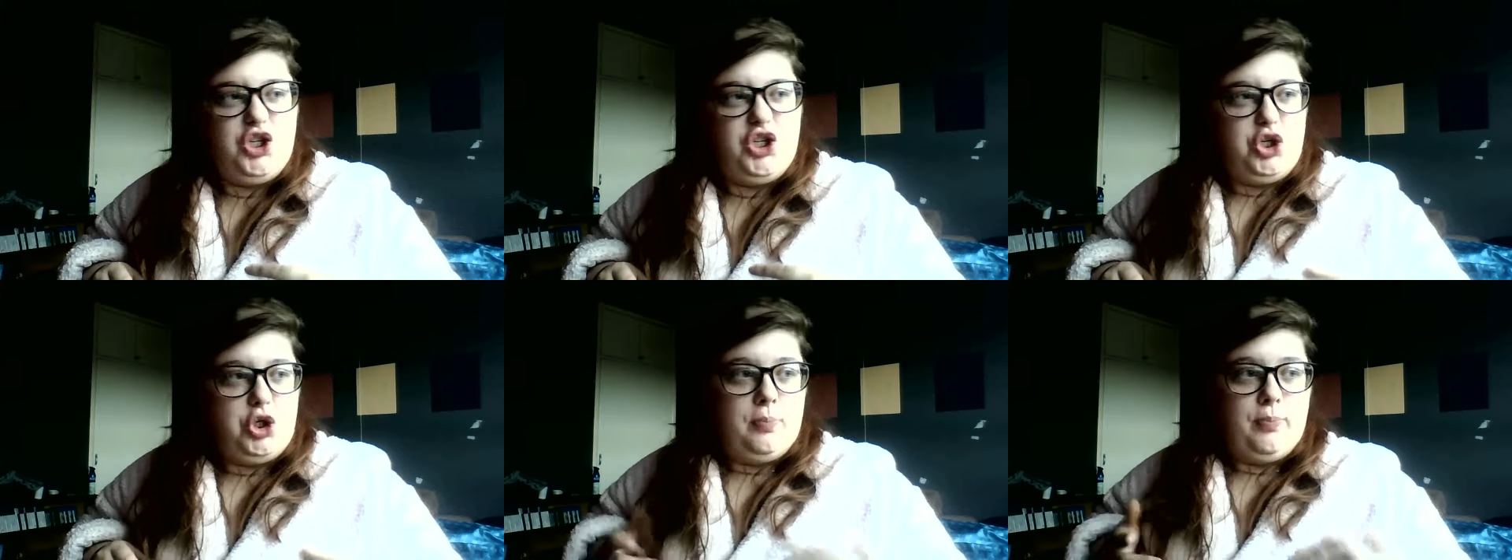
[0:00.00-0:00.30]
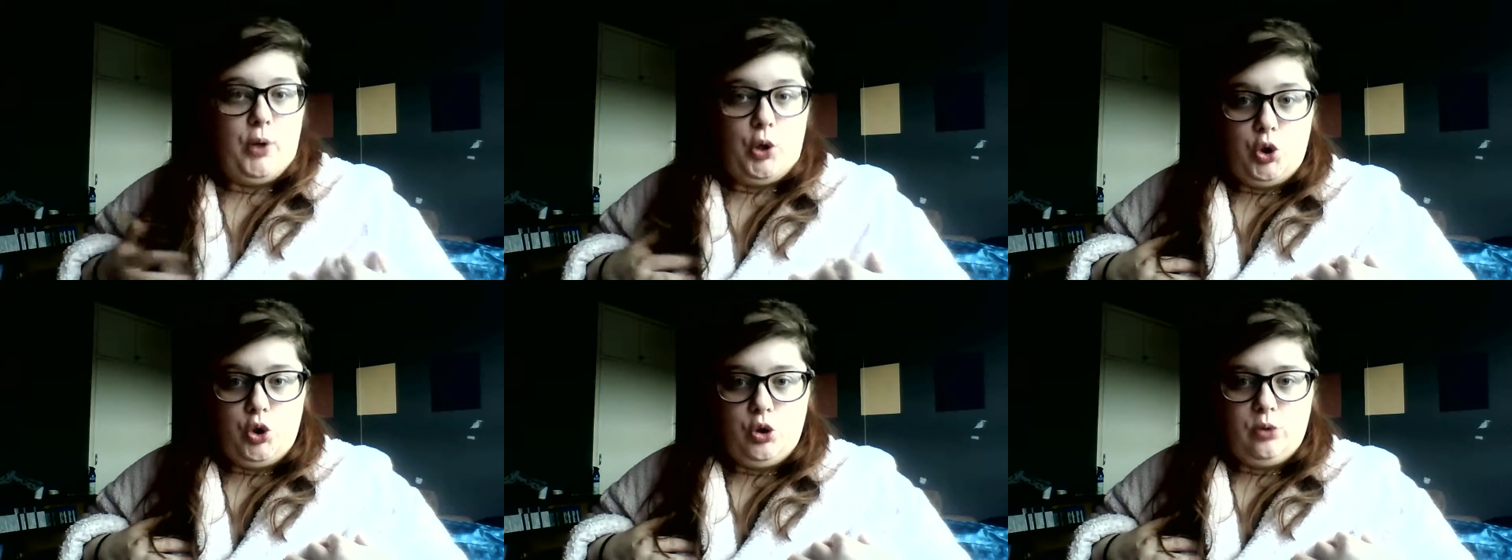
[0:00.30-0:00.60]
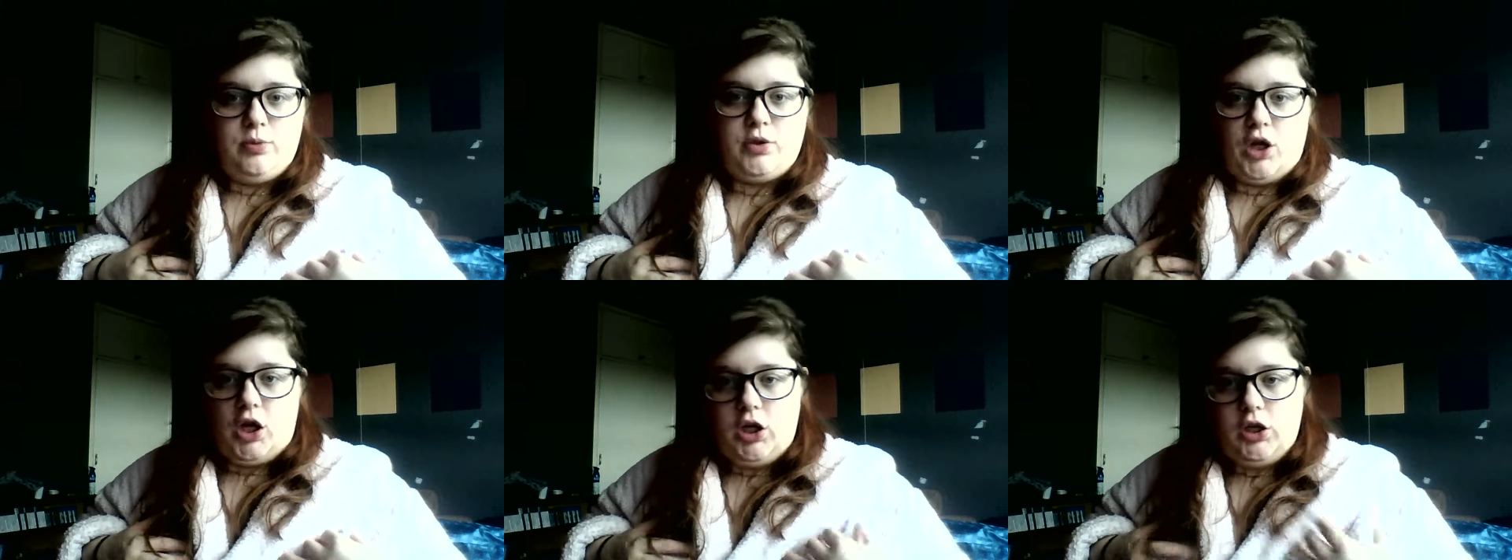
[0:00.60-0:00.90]
your
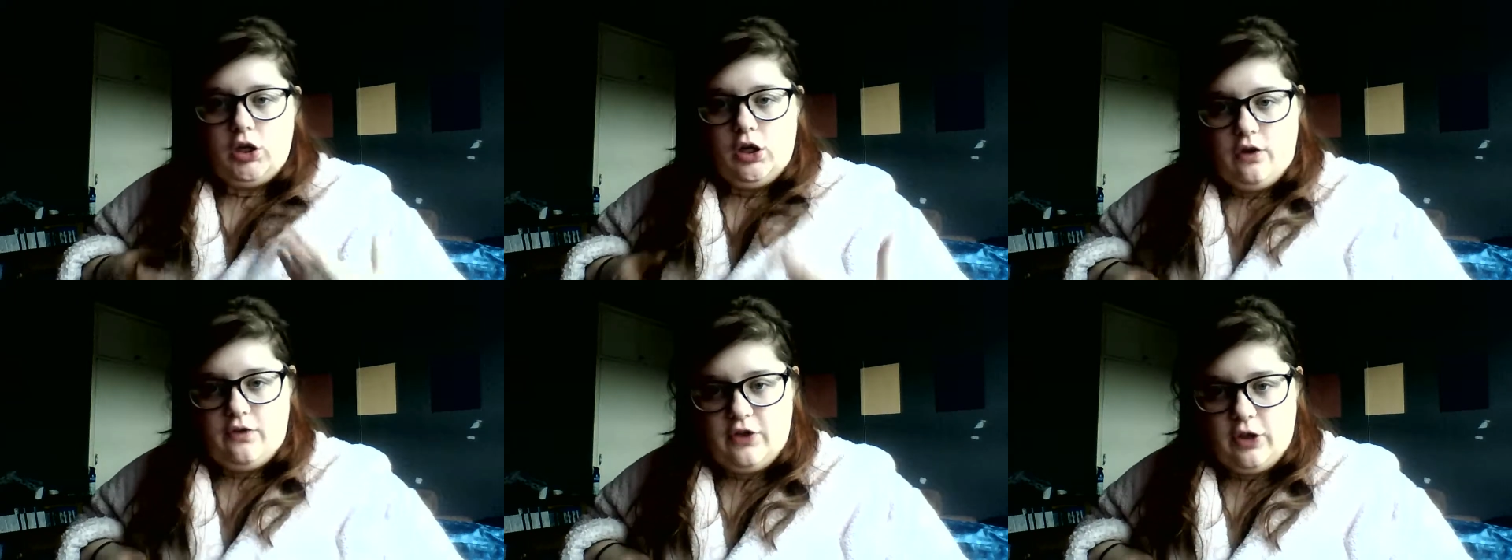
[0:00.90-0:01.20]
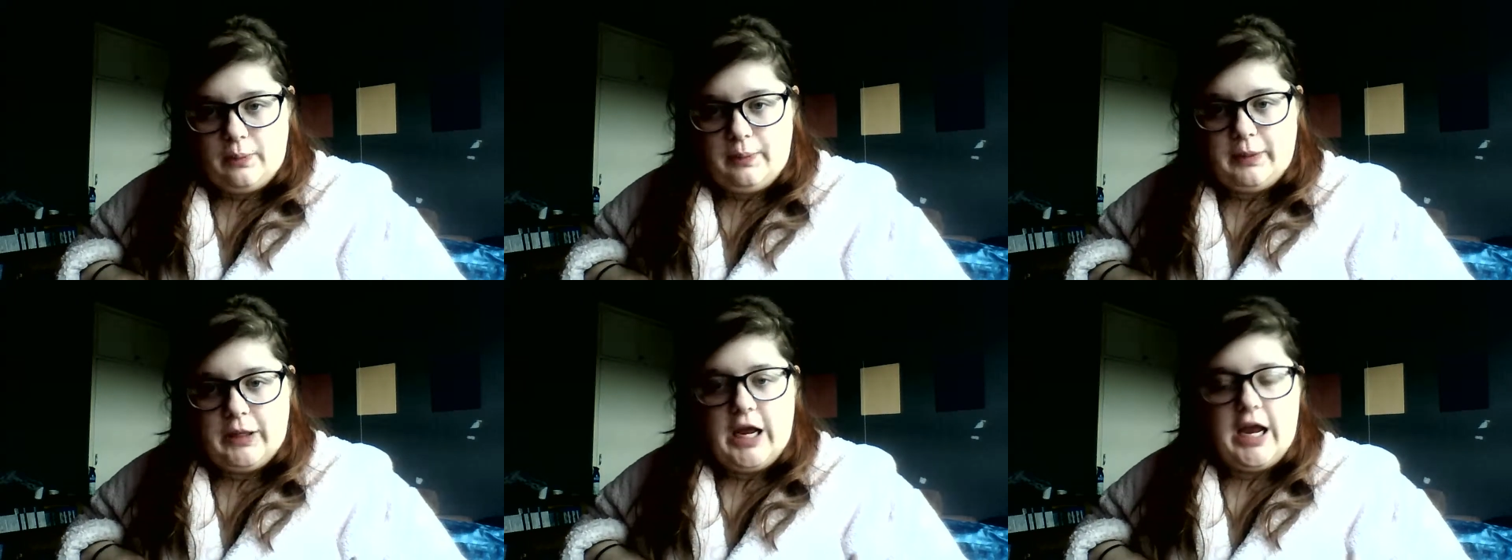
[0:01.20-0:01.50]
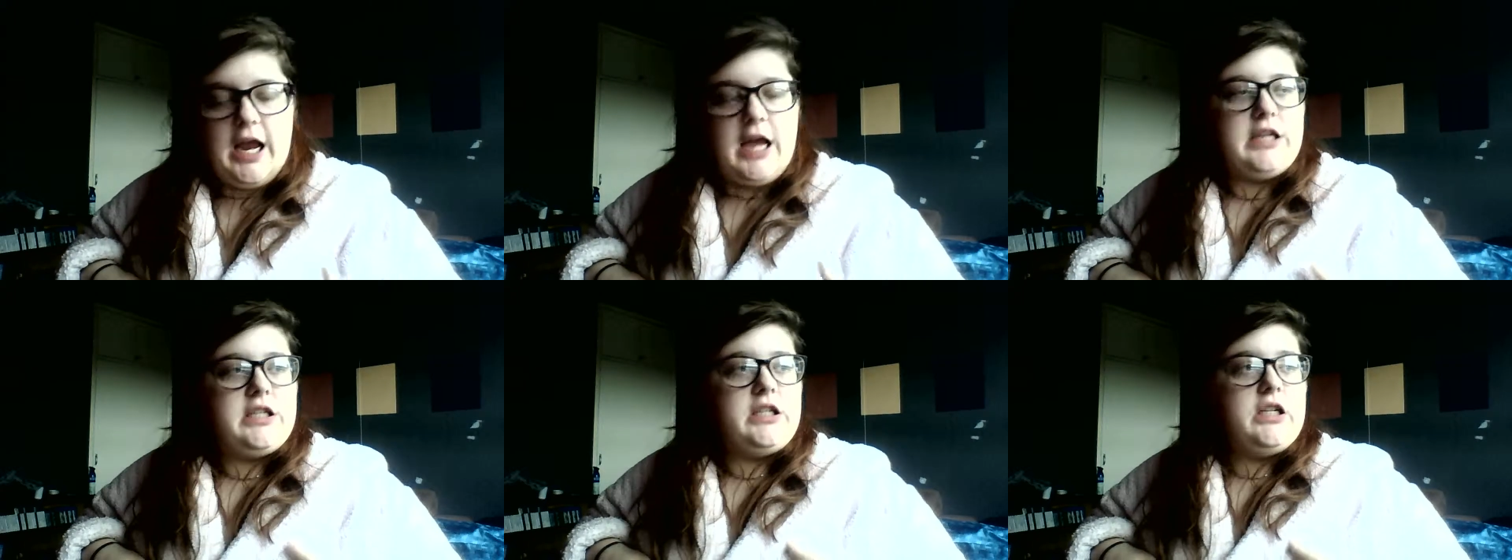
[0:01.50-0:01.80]
boobs all over the
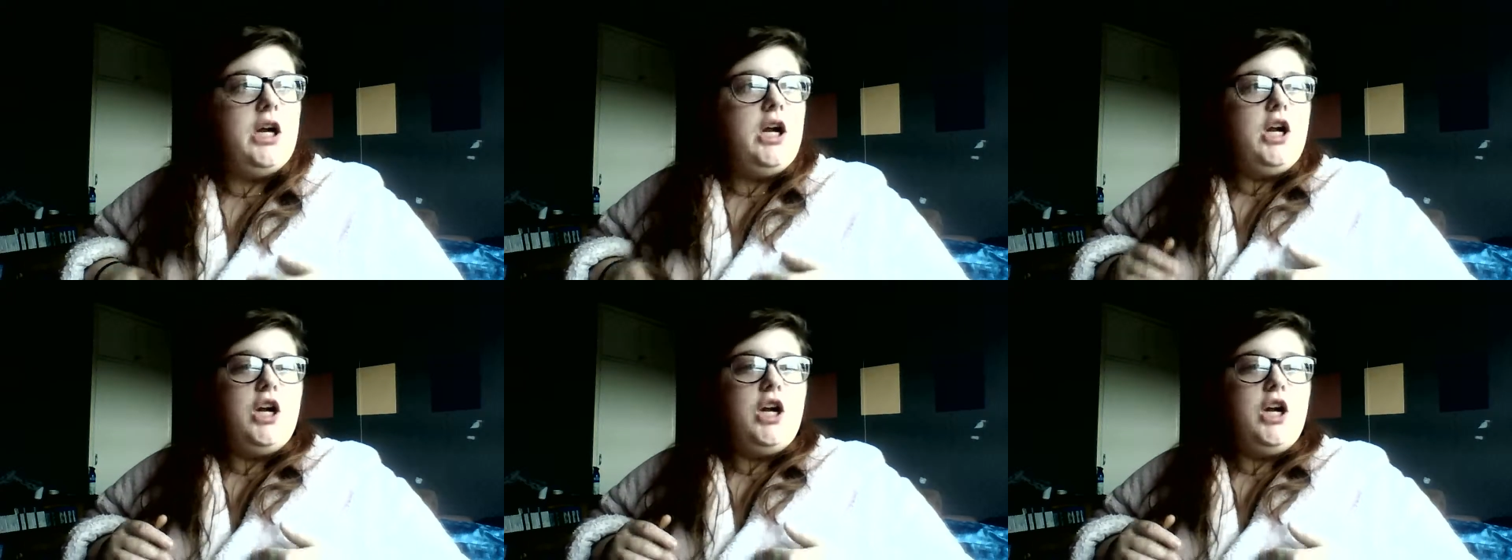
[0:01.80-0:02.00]
place